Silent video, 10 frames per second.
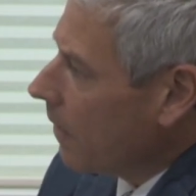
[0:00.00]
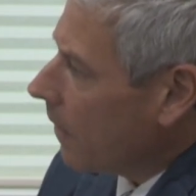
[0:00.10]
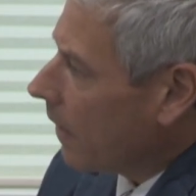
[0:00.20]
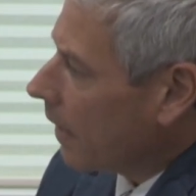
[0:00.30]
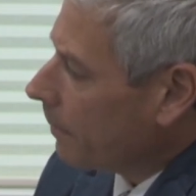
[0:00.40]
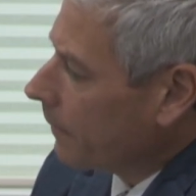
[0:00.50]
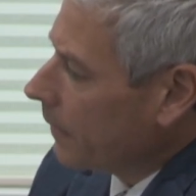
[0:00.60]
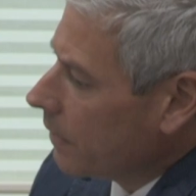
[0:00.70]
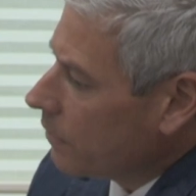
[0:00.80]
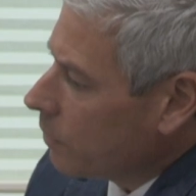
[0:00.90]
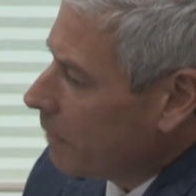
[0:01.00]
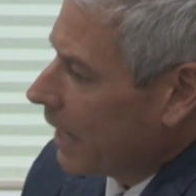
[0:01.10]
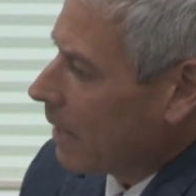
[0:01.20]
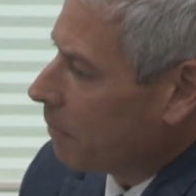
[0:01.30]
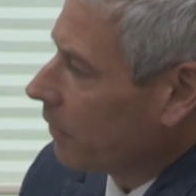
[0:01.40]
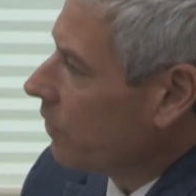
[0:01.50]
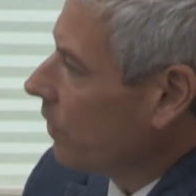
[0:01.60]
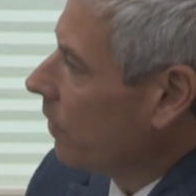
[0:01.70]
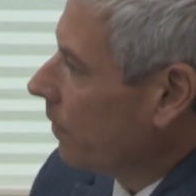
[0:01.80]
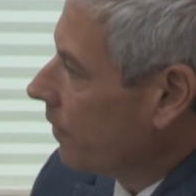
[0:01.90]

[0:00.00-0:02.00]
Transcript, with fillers: um, to be able to,